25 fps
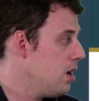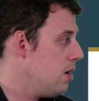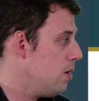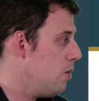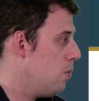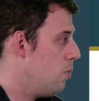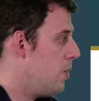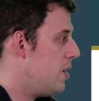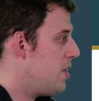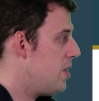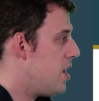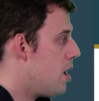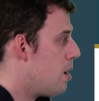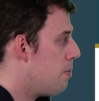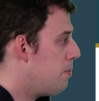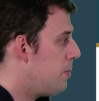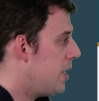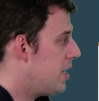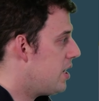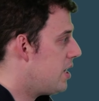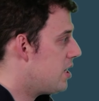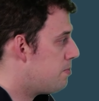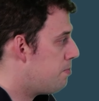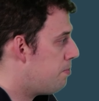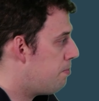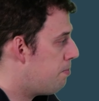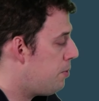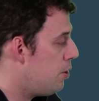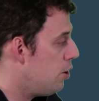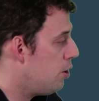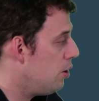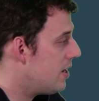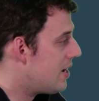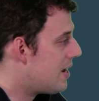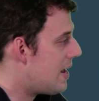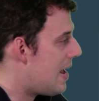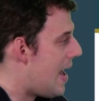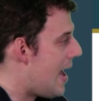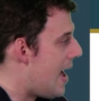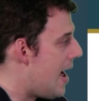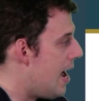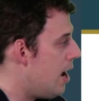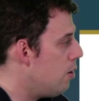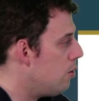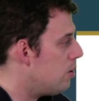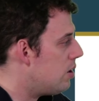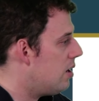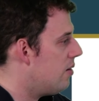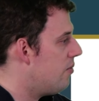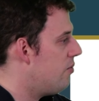When the airplane is pulling
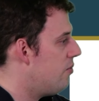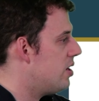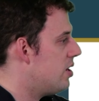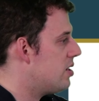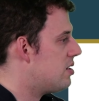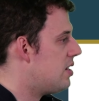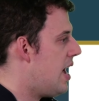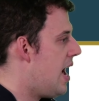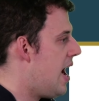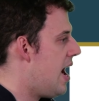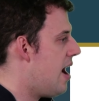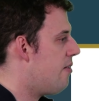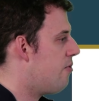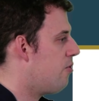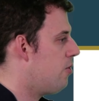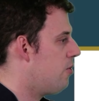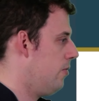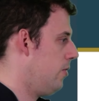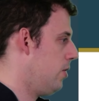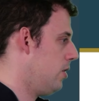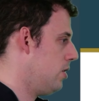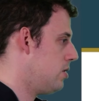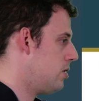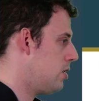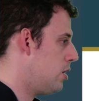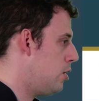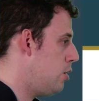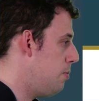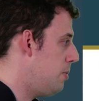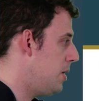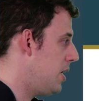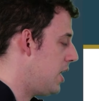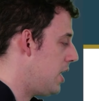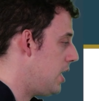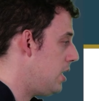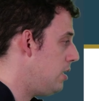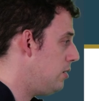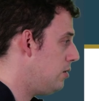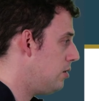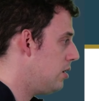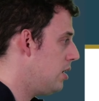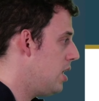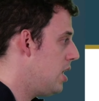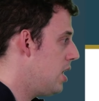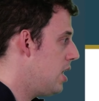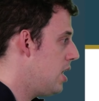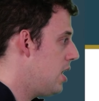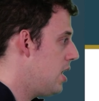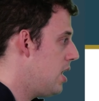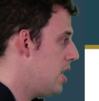out of this half reverse Cuban 8,
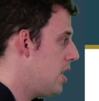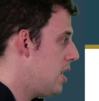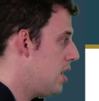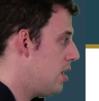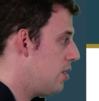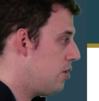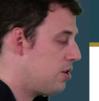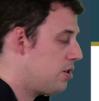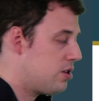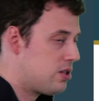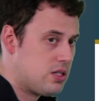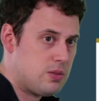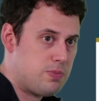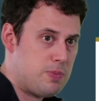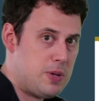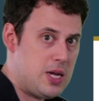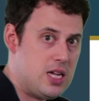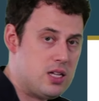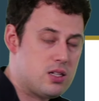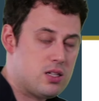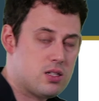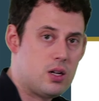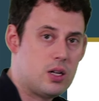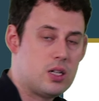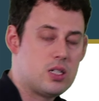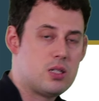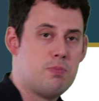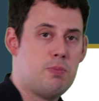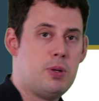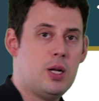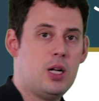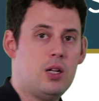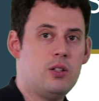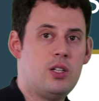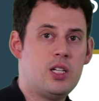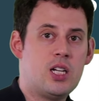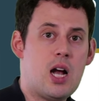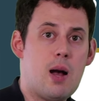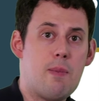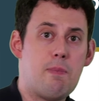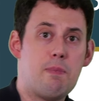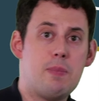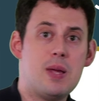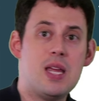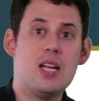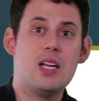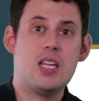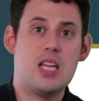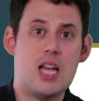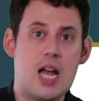the speed starts building up,
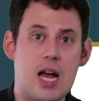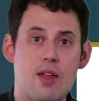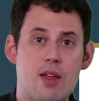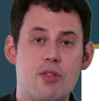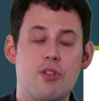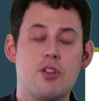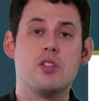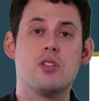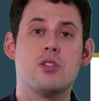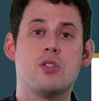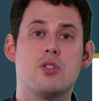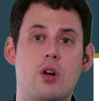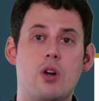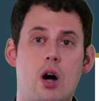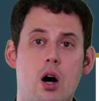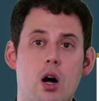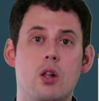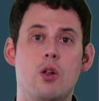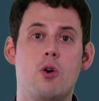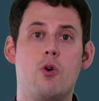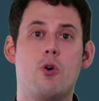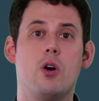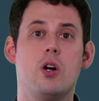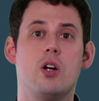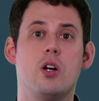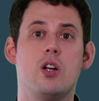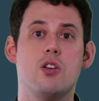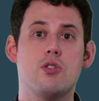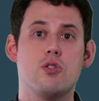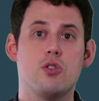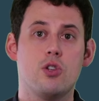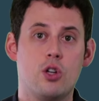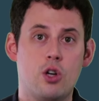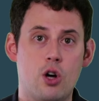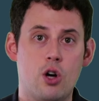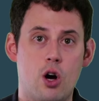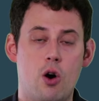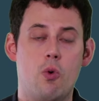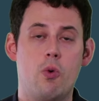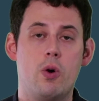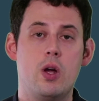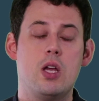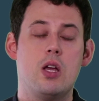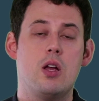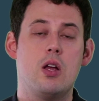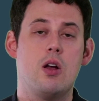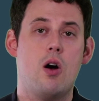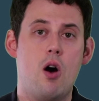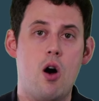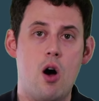and yet the stall horn is
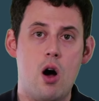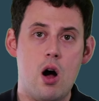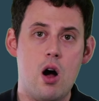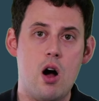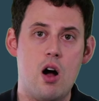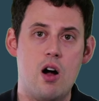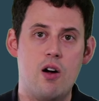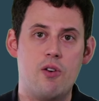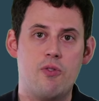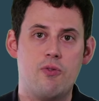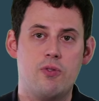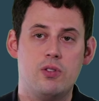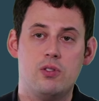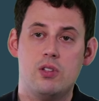going off.